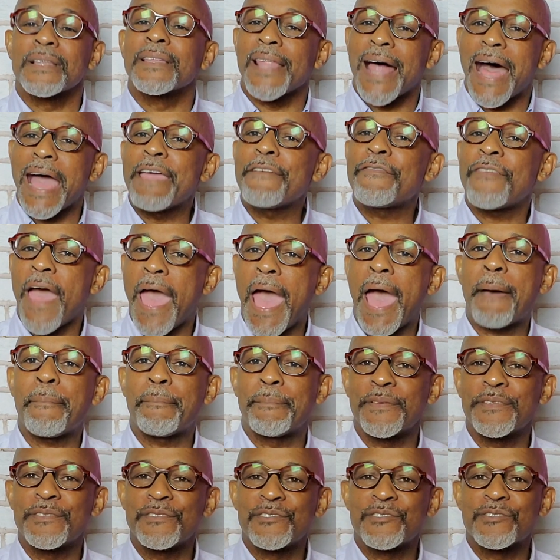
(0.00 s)
Life
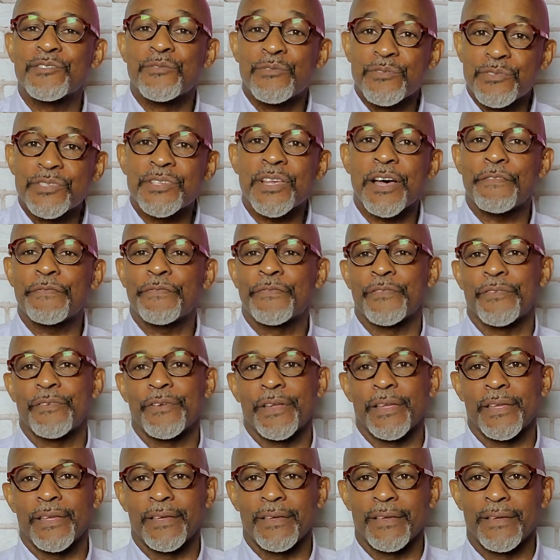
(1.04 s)
happens through
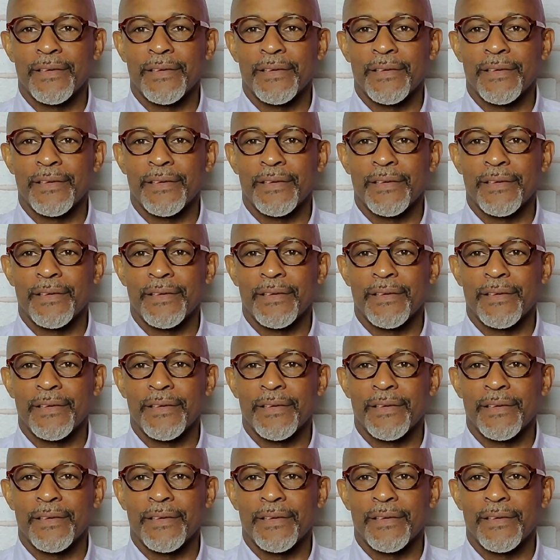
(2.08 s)
suffering.